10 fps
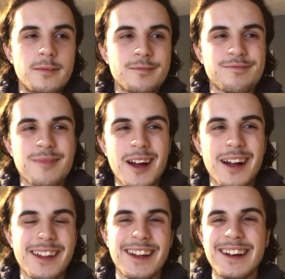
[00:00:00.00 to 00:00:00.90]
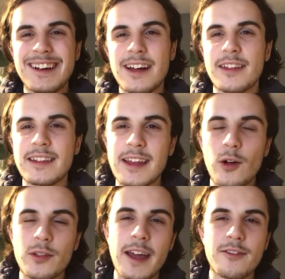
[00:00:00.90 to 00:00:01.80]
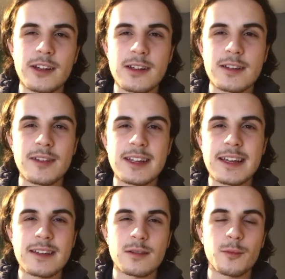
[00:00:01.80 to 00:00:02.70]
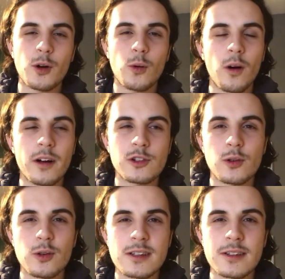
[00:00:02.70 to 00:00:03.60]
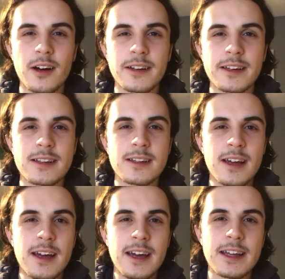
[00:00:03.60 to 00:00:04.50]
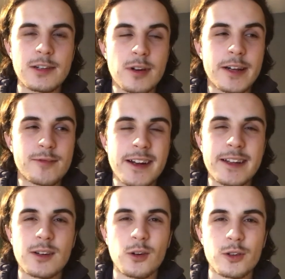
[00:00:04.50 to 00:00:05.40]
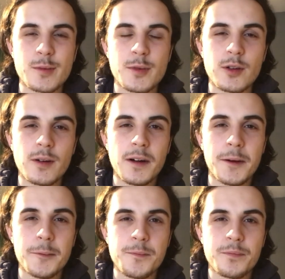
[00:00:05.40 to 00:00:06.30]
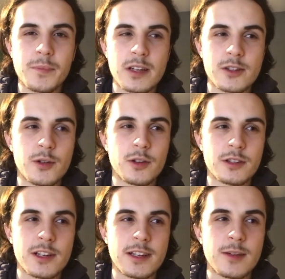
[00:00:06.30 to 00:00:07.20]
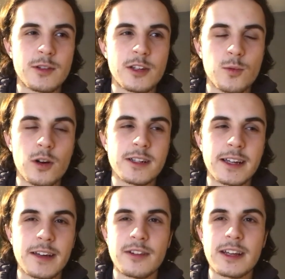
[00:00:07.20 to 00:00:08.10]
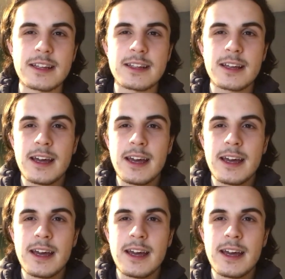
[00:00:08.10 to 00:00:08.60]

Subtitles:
I think on the evidence of this season, I'm not quite sure Cenani is really ready to contribute to Norwich City, which is worrying given his